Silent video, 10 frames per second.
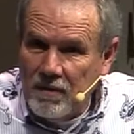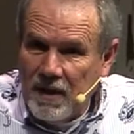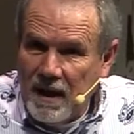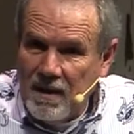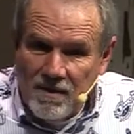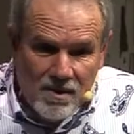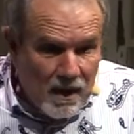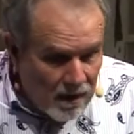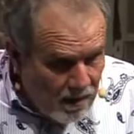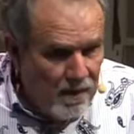hands,
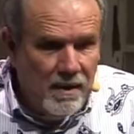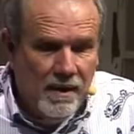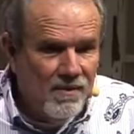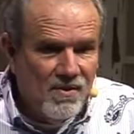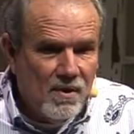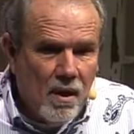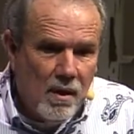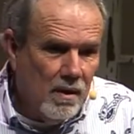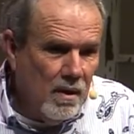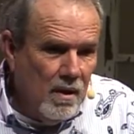and it's
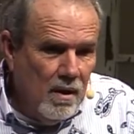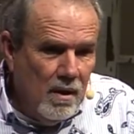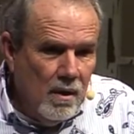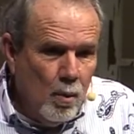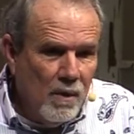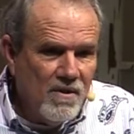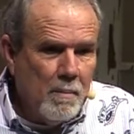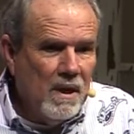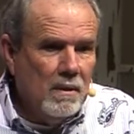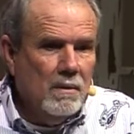done. We've
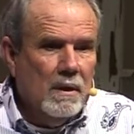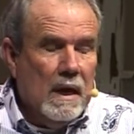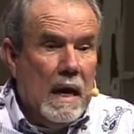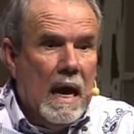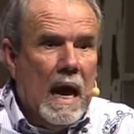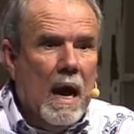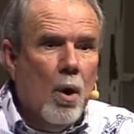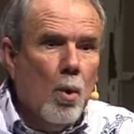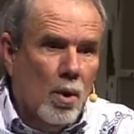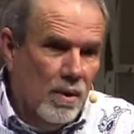spent
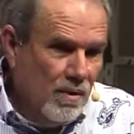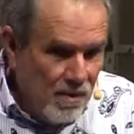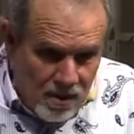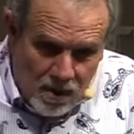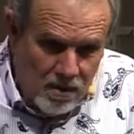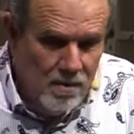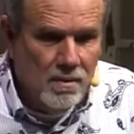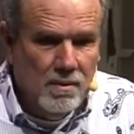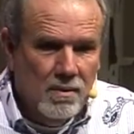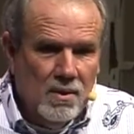hours
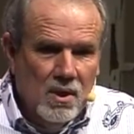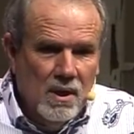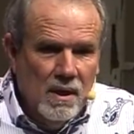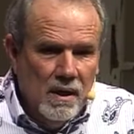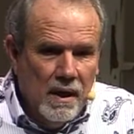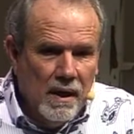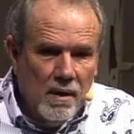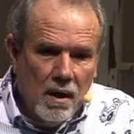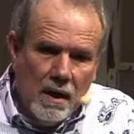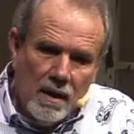and
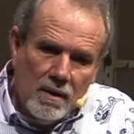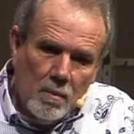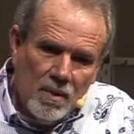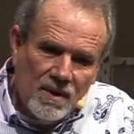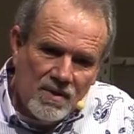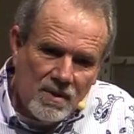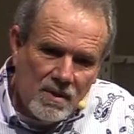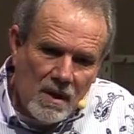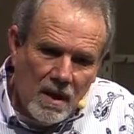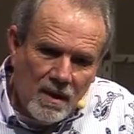not had complete
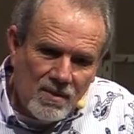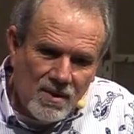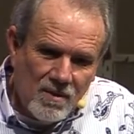success.